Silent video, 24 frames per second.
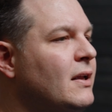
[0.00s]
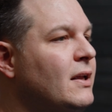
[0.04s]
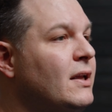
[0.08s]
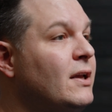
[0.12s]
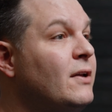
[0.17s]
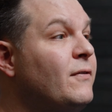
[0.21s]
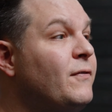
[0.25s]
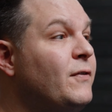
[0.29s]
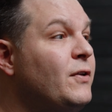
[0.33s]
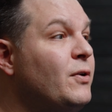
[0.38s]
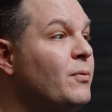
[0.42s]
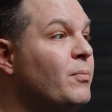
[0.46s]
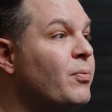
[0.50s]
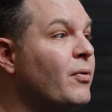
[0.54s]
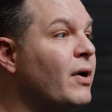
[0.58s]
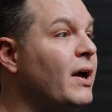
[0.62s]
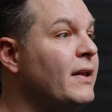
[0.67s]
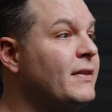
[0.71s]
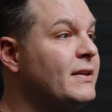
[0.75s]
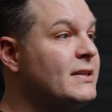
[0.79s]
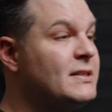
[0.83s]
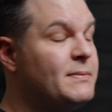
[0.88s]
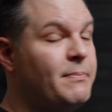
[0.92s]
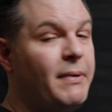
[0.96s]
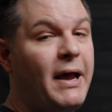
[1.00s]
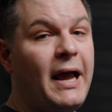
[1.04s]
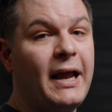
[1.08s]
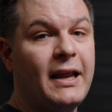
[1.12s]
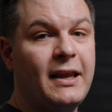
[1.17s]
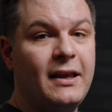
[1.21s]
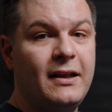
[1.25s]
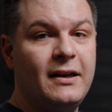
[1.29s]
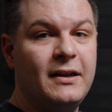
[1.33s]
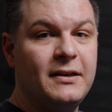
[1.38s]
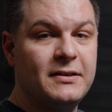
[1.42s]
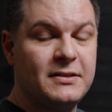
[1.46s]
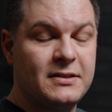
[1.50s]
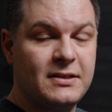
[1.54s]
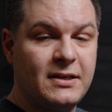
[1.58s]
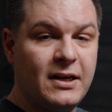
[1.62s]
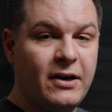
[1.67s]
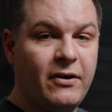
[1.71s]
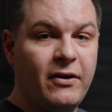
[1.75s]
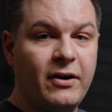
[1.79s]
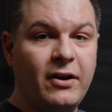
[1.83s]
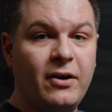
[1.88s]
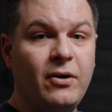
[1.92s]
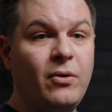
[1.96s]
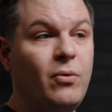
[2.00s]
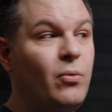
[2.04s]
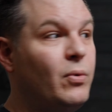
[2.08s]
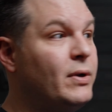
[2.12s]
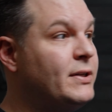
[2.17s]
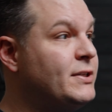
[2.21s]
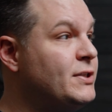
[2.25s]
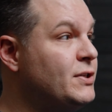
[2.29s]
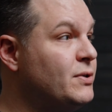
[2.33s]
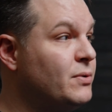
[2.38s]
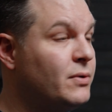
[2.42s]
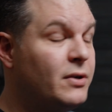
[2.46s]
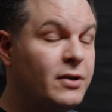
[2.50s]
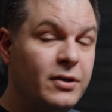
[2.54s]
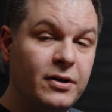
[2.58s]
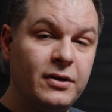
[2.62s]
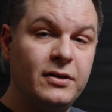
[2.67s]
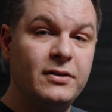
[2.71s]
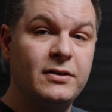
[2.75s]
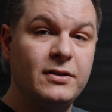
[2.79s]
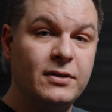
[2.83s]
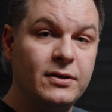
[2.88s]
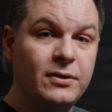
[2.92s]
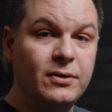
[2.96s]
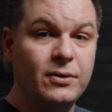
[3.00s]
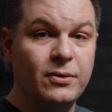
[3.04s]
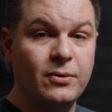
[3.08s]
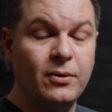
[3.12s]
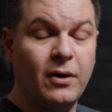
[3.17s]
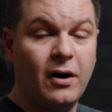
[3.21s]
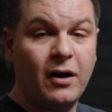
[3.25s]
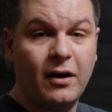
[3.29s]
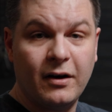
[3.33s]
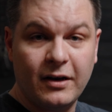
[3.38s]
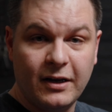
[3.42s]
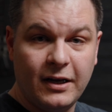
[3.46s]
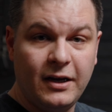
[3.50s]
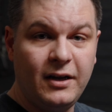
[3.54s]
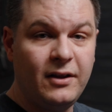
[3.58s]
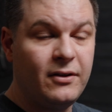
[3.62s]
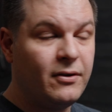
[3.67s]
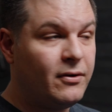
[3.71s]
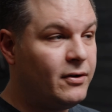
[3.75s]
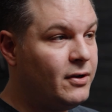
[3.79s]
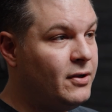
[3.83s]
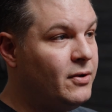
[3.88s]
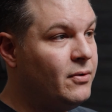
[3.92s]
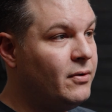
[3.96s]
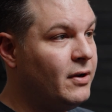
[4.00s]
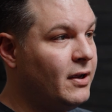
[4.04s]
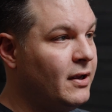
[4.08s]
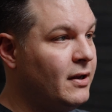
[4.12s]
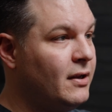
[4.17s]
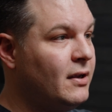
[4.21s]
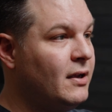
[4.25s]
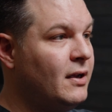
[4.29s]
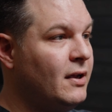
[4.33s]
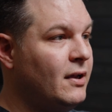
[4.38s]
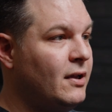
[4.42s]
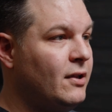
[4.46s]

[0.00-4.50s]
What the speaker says: If you brought this back in stereo, which you could do on either unit,